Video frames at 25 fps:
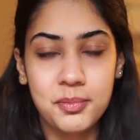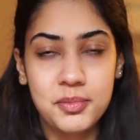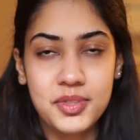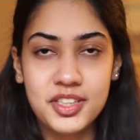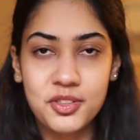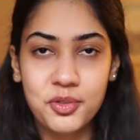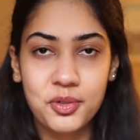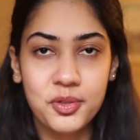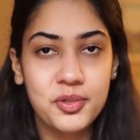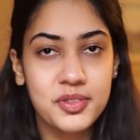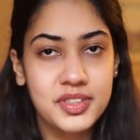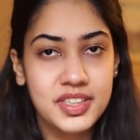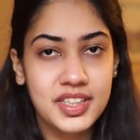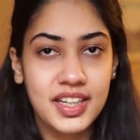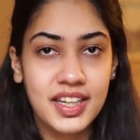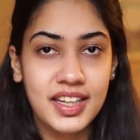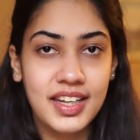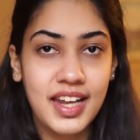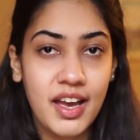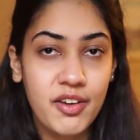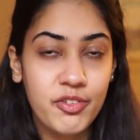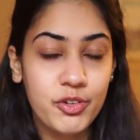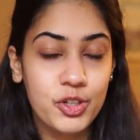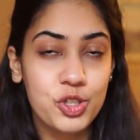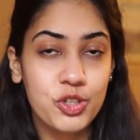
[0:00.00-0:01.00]
I'm just going to say an
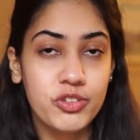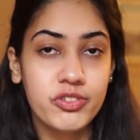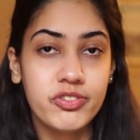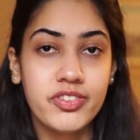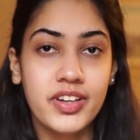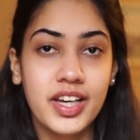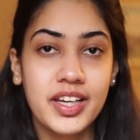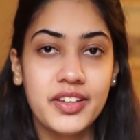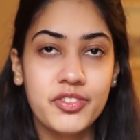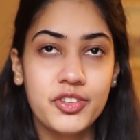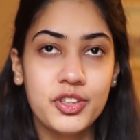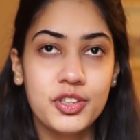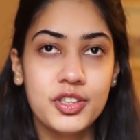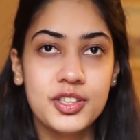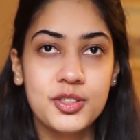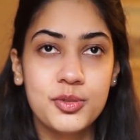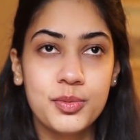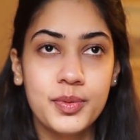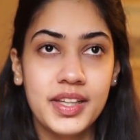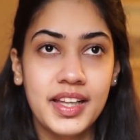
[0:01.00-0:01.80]
average of five years.